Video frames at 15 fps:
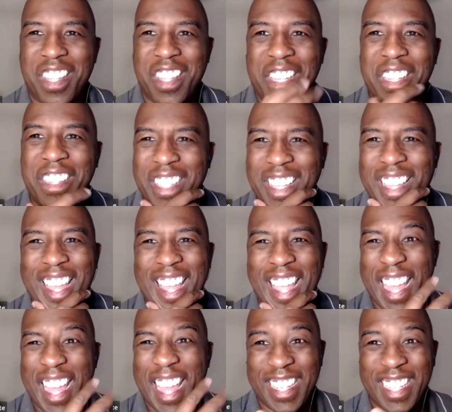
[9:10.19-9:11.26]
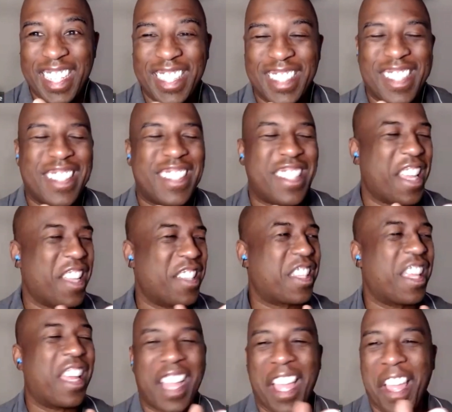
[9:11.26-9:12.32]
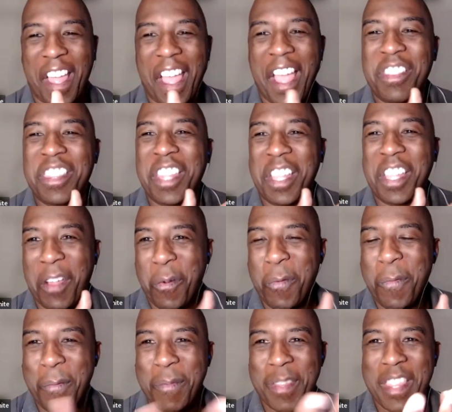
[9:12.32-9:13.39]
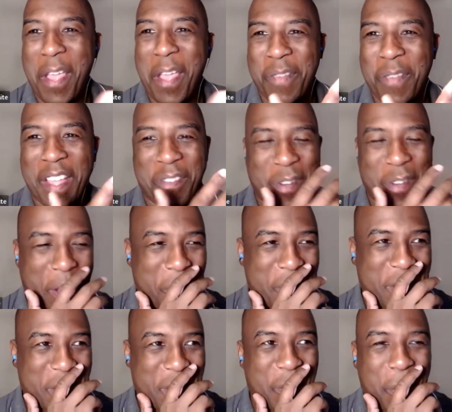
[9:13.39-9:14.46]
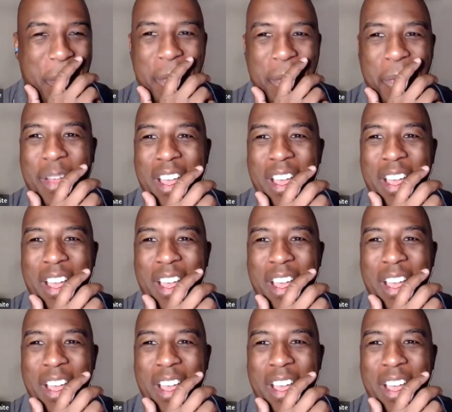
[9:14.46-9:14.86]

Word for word: Like the editing sounds like I think I remember that back when I was doing the